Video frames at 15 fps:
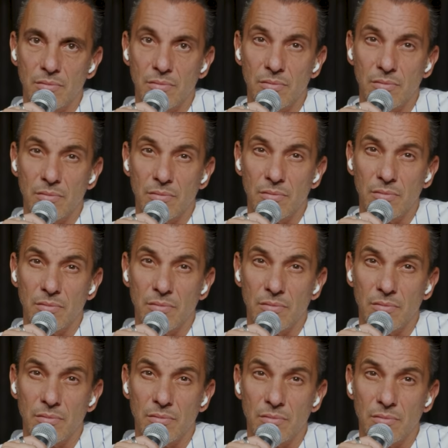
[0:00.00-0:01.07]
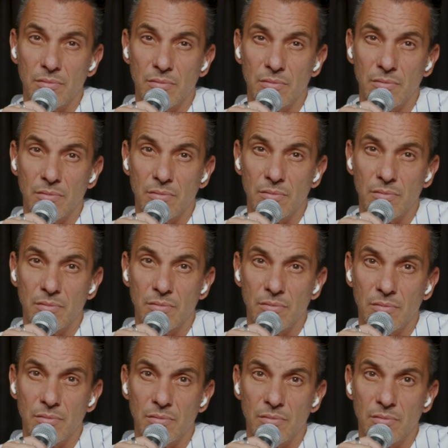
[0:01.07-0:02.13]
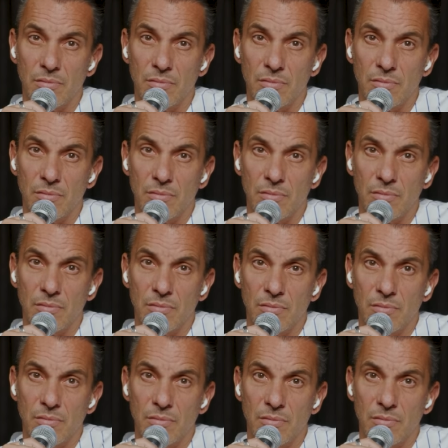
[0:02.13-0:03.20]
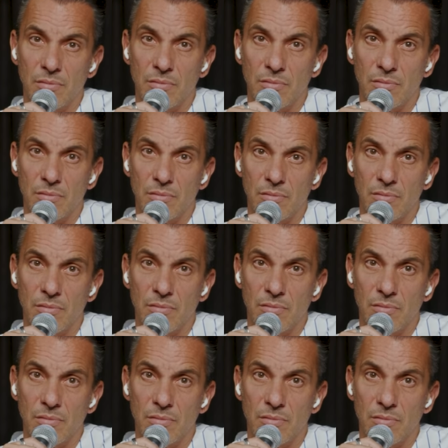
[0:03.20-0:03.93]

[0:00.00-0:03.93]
(not speaking)